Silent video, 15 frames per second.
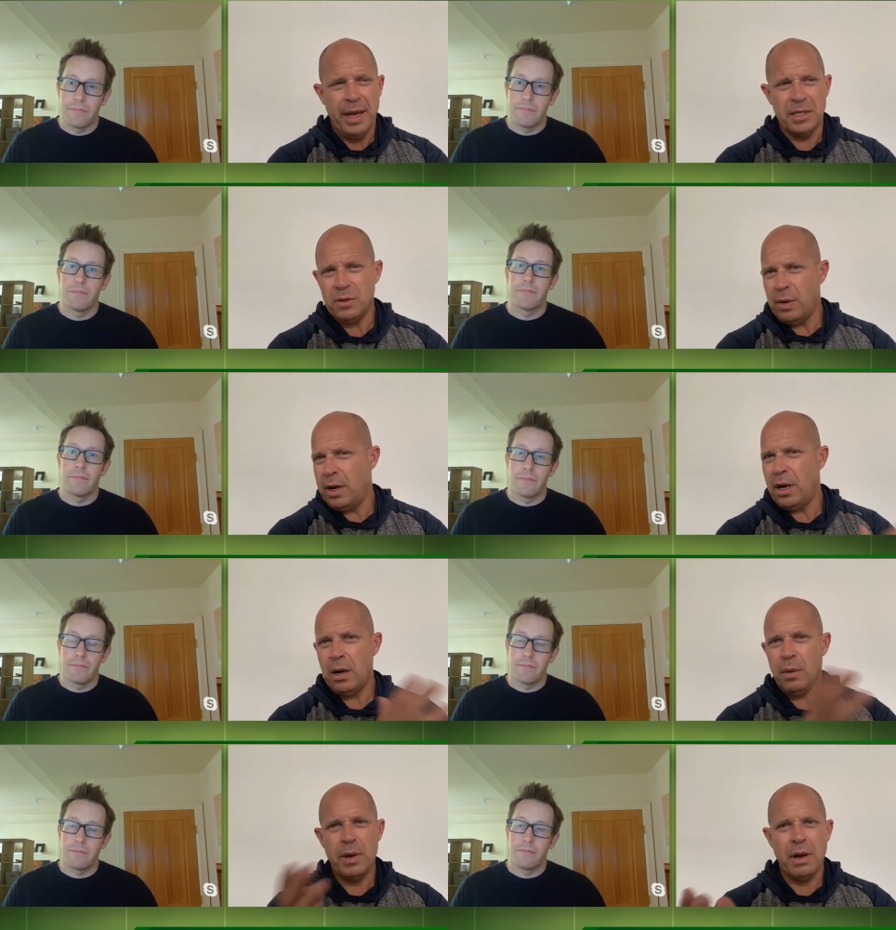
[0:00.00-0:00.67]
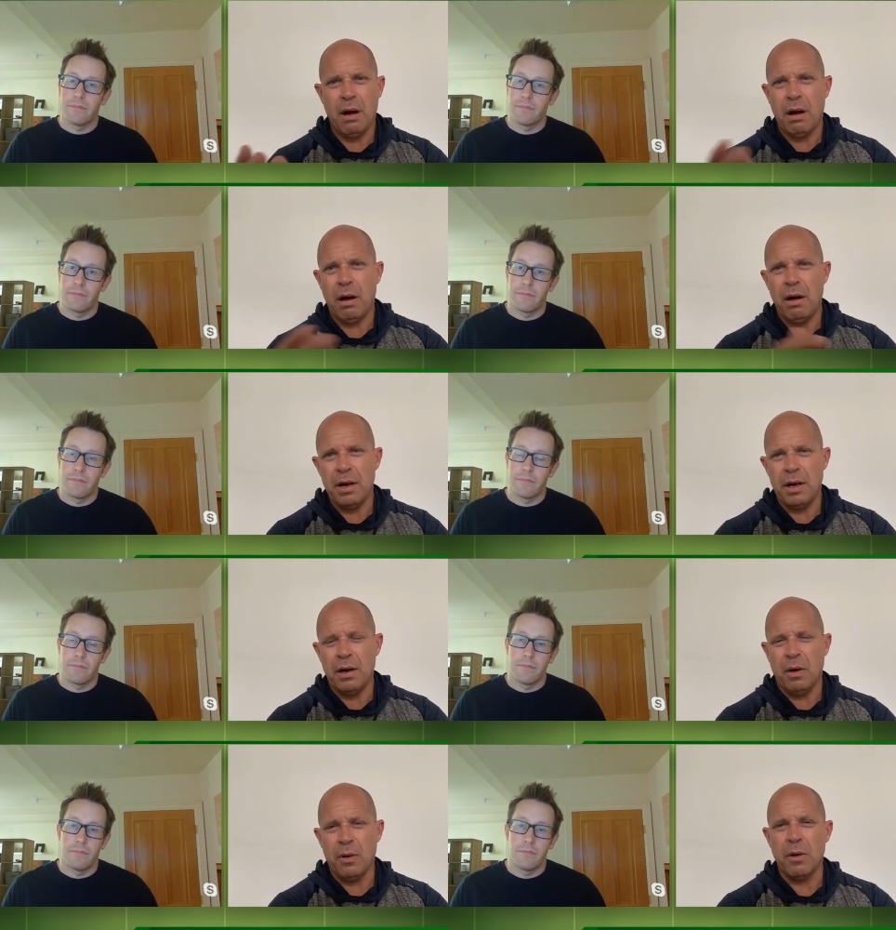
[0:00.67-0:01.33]
Speaker 1: And so here we
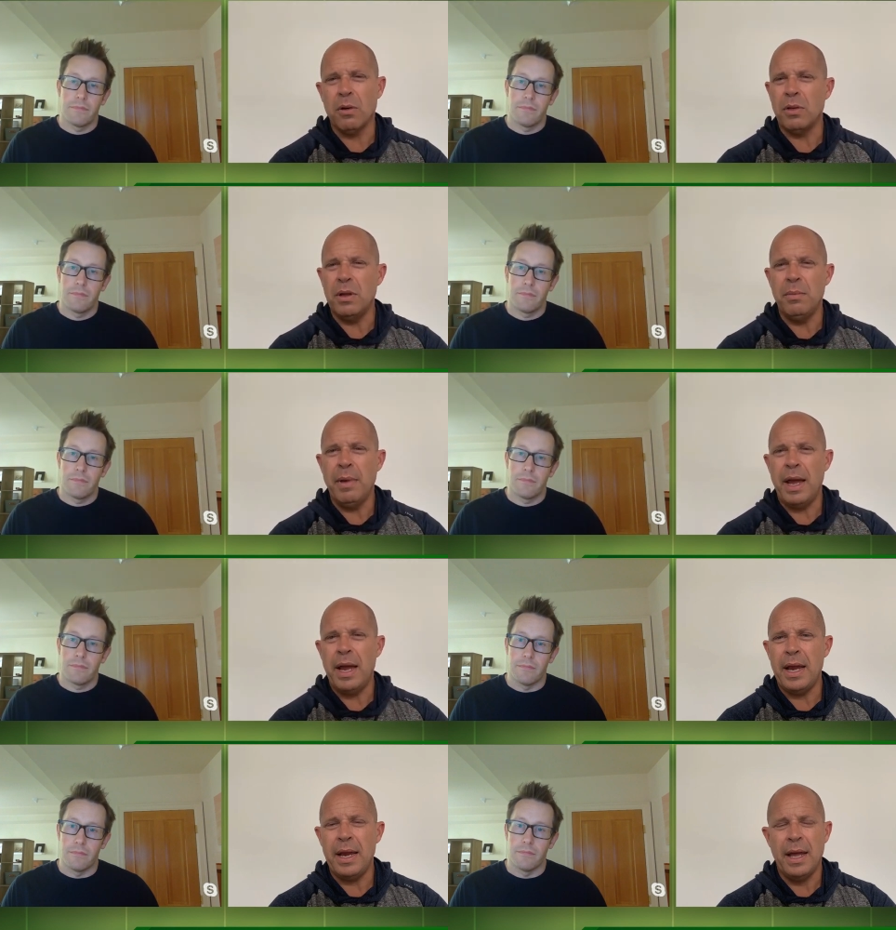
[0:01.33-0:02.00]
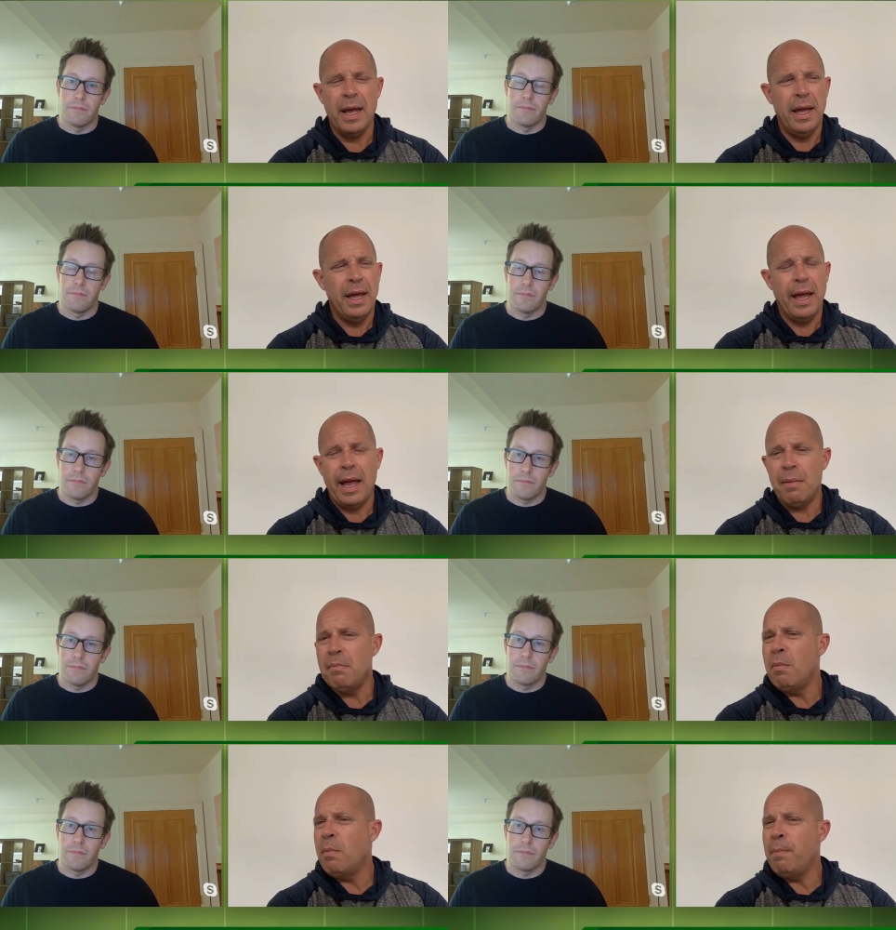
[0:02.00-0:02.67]
are, you know, early May,
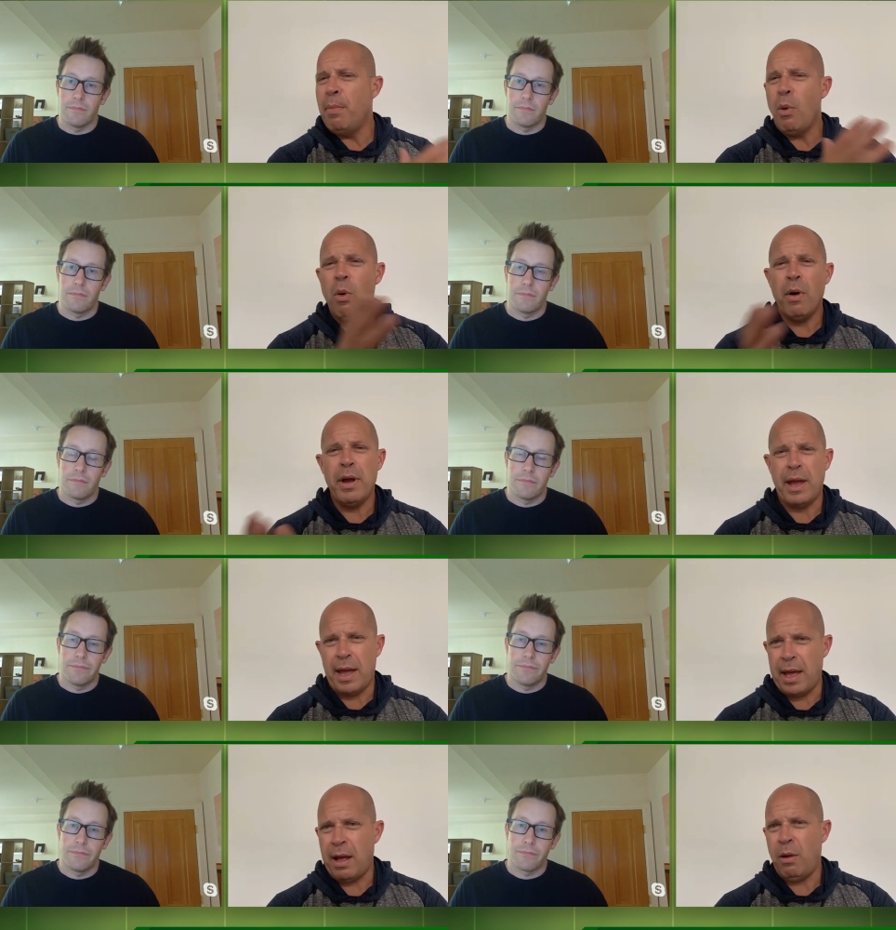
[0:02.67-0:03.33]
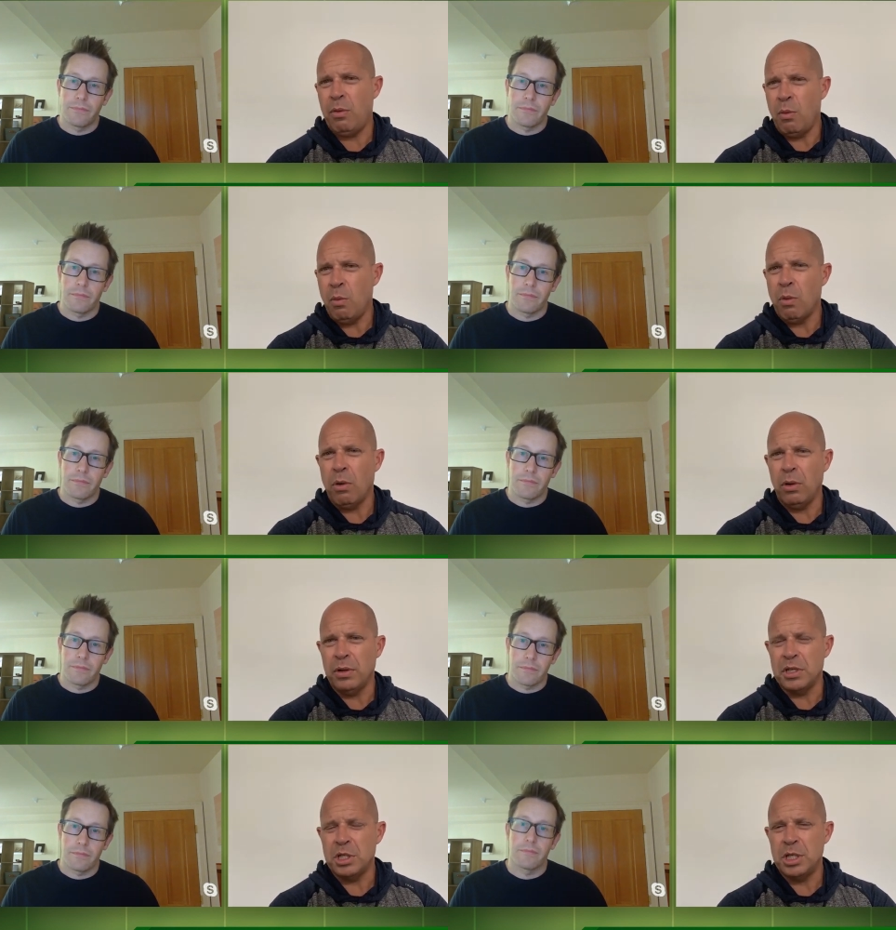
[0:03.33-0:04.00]
and boy, how the
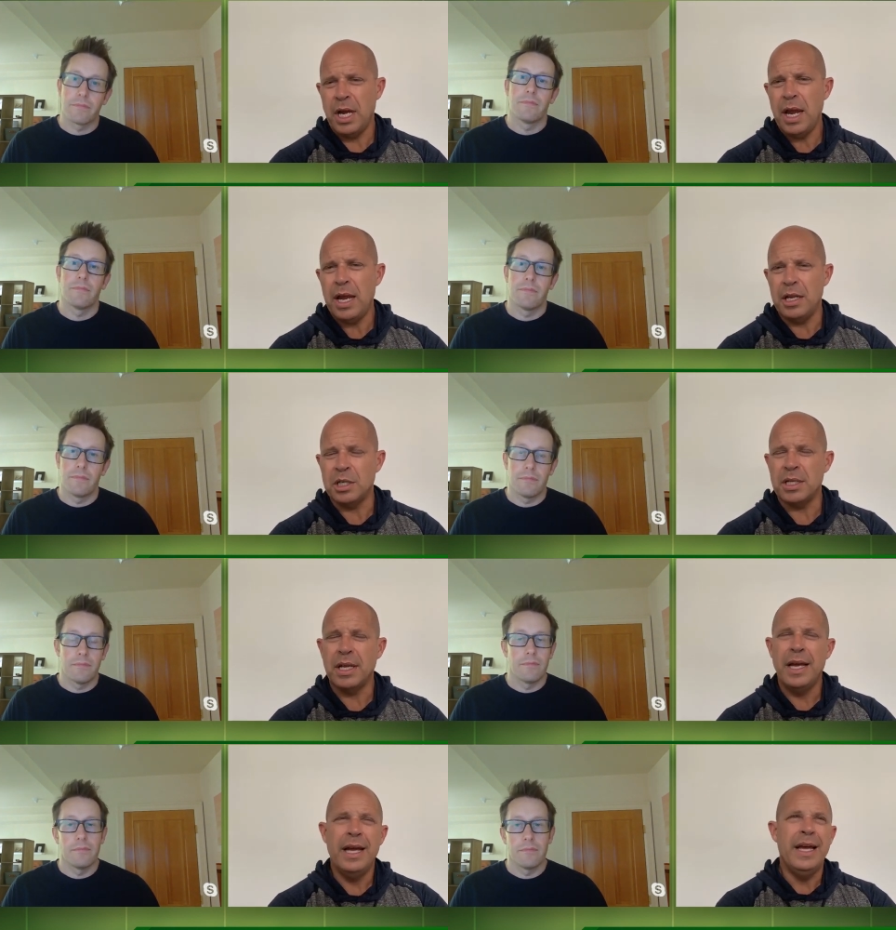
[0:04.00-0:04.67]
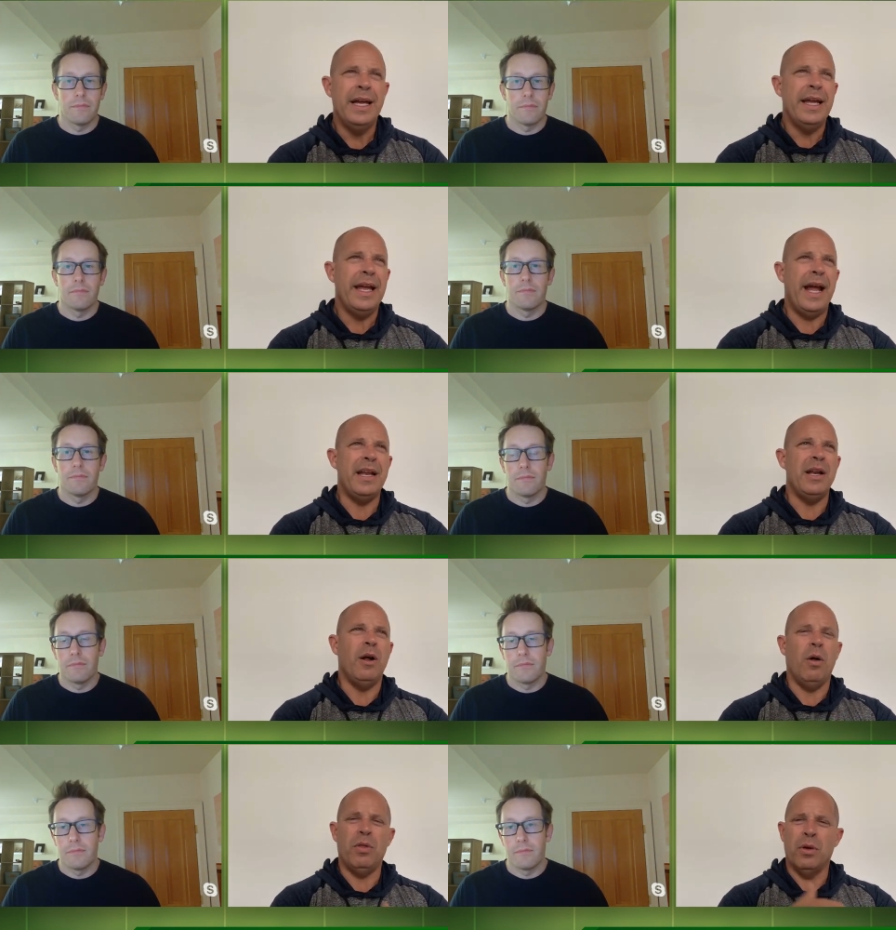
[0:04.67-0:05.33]
world has changed.
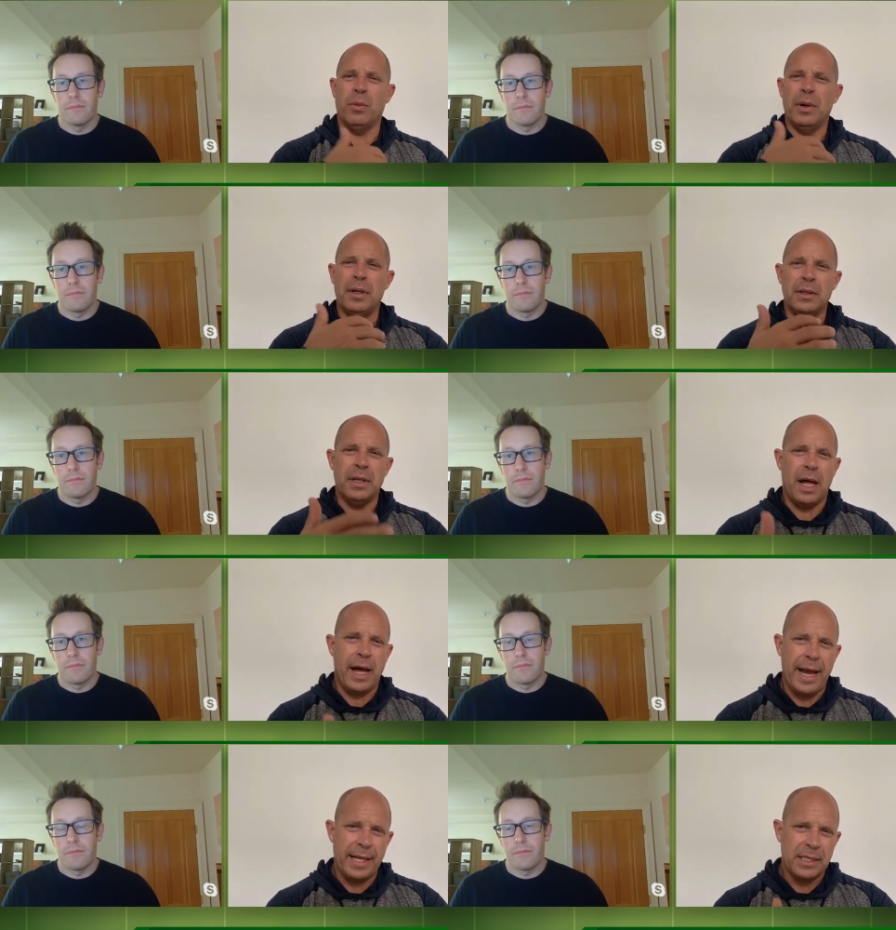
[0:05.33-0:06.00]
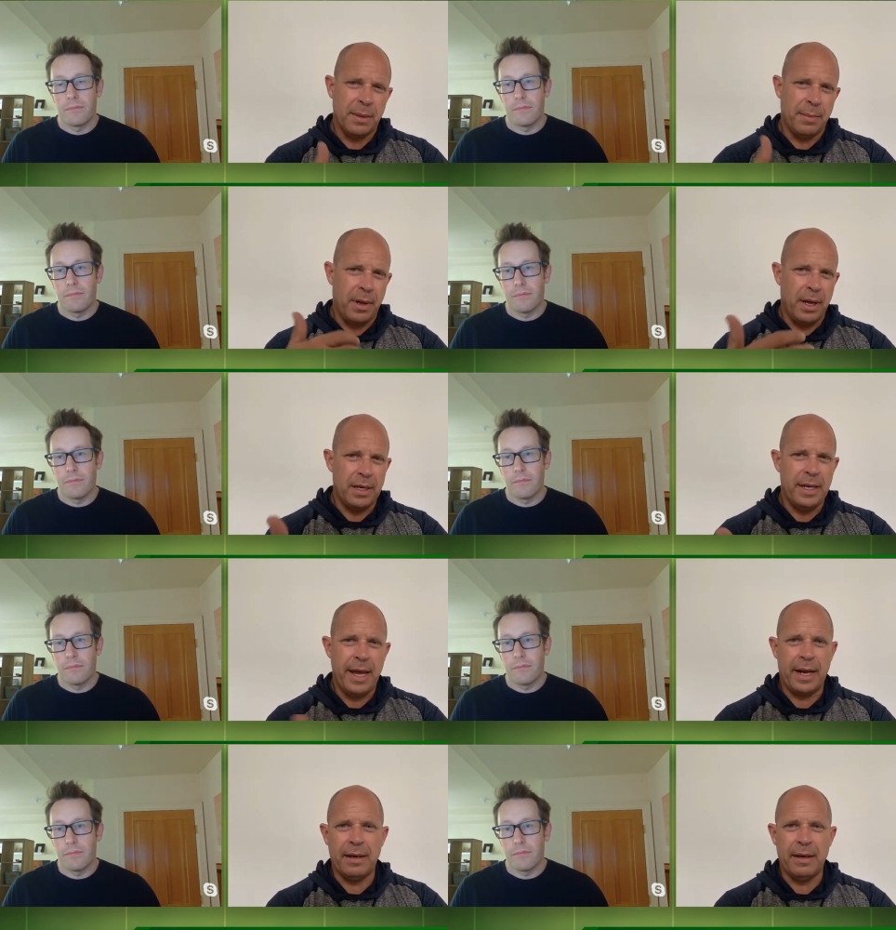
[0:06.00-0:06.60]
And, you know, the reliance upon